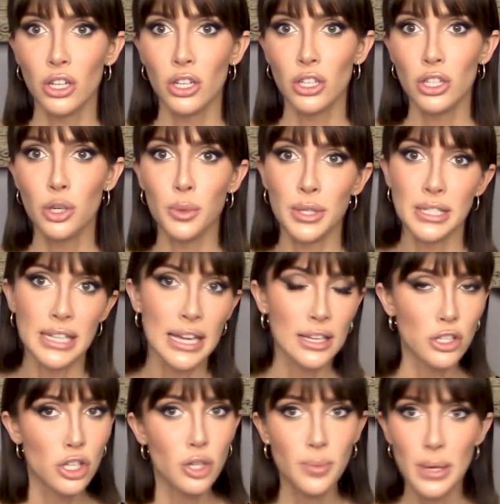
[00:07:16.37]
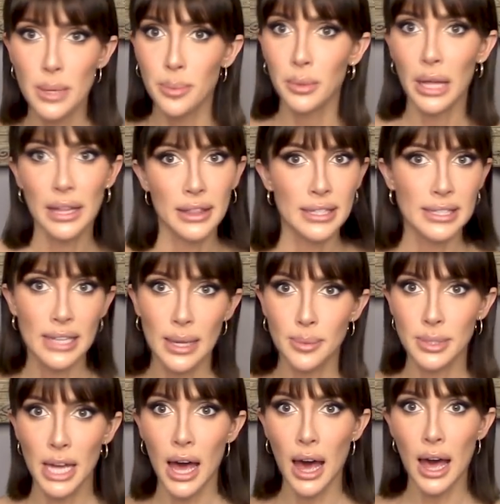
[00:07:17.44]
you were seeing two people at the same
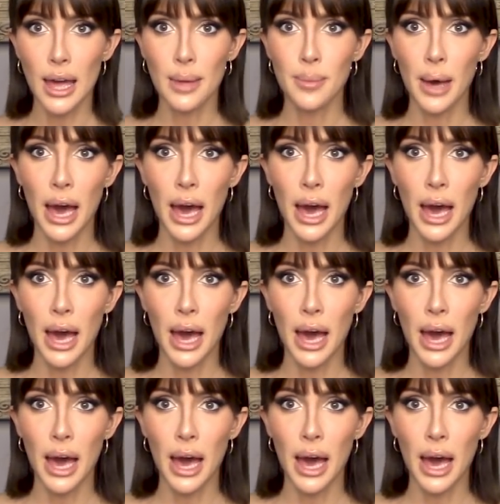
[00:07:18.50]
time.